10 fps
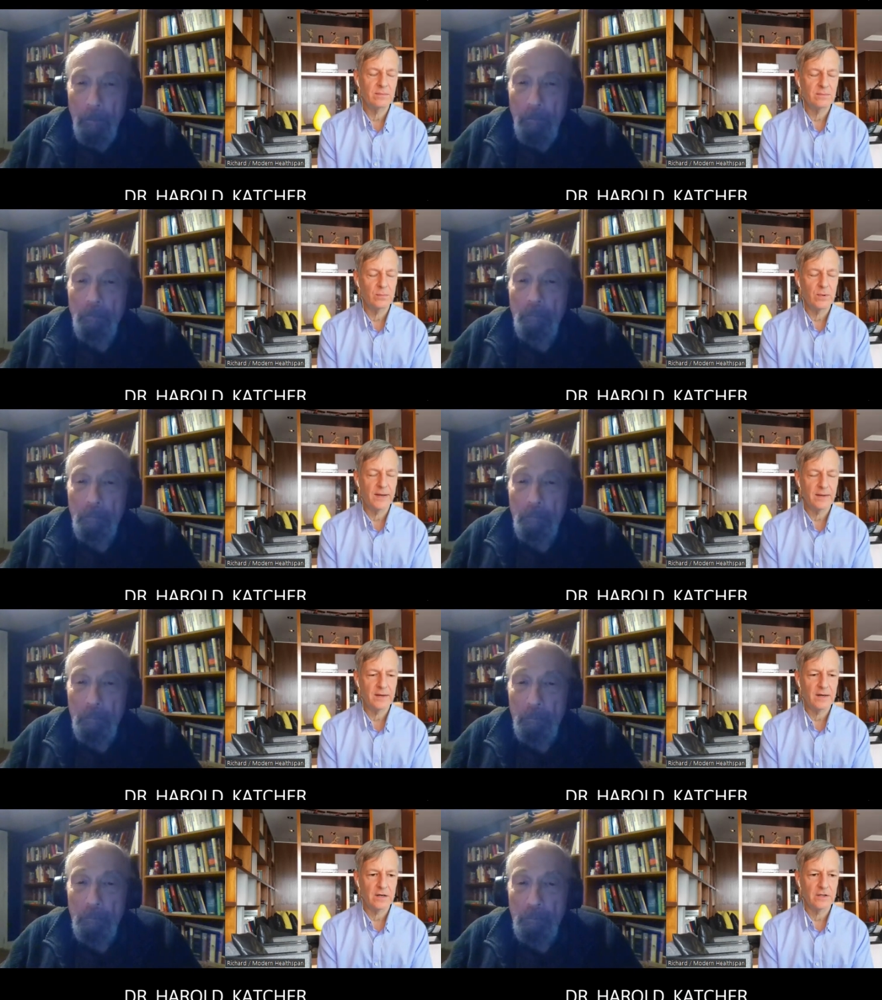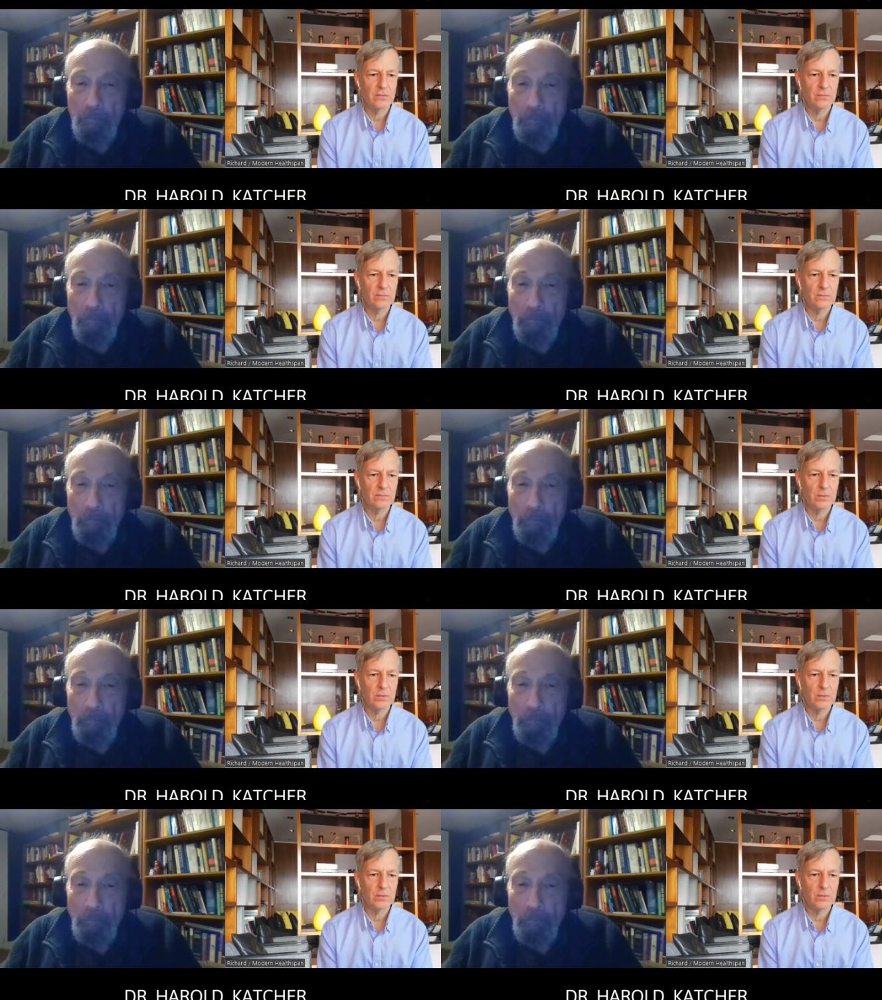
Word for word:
Speaker 1: where are you?